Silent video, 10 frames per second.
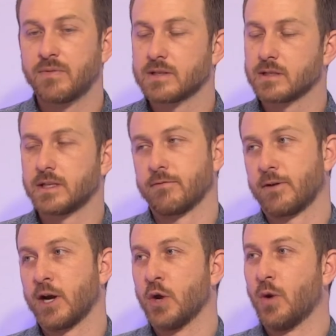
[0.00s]
obviously
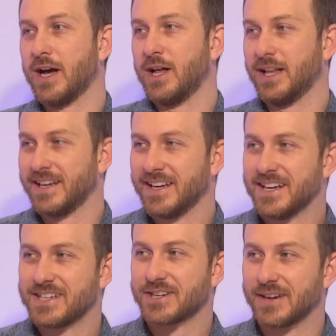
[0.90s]
done very well
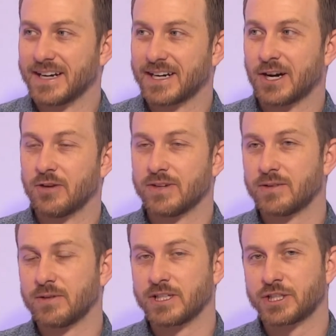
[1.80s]
during
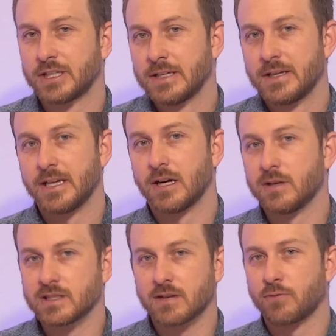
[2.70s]
COVID, which
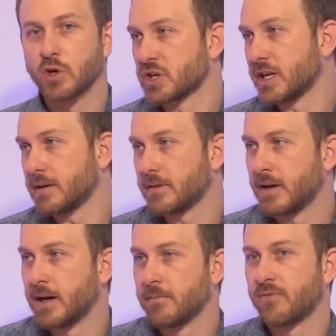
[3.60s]
is unfortunate
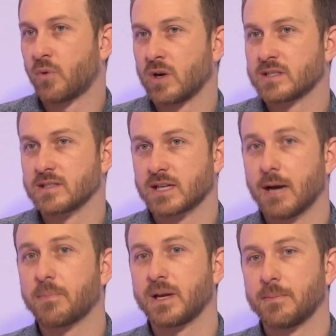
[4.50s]
for us as a
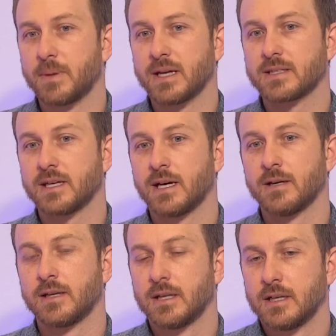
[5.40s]
company. But
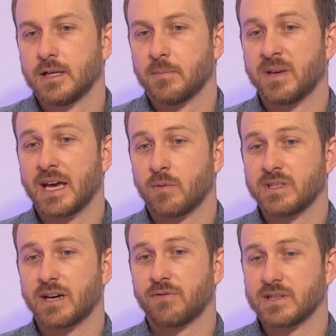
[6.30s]
yeah,
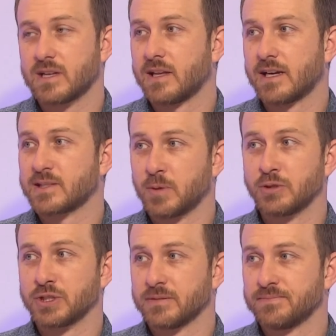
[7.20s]
we definitely saw that
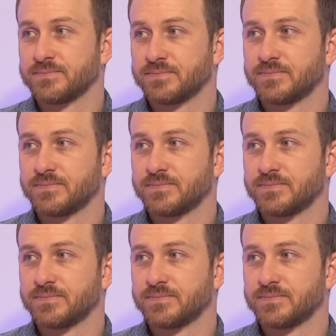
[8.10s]
explosion.